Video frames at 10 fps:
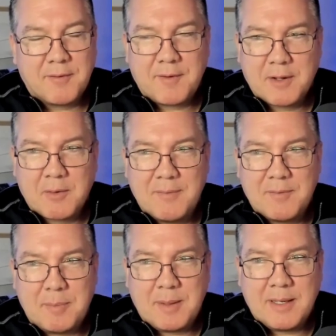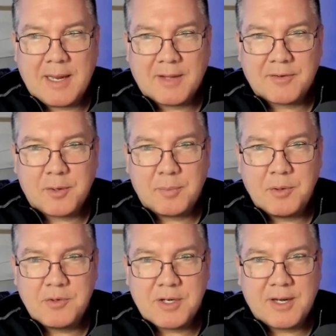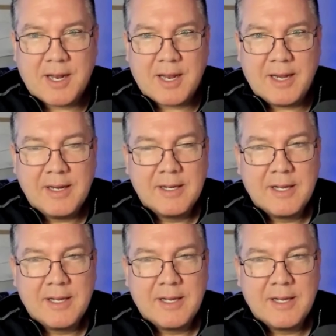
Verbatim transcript: fellow MVP, Alistair Pugin, and I.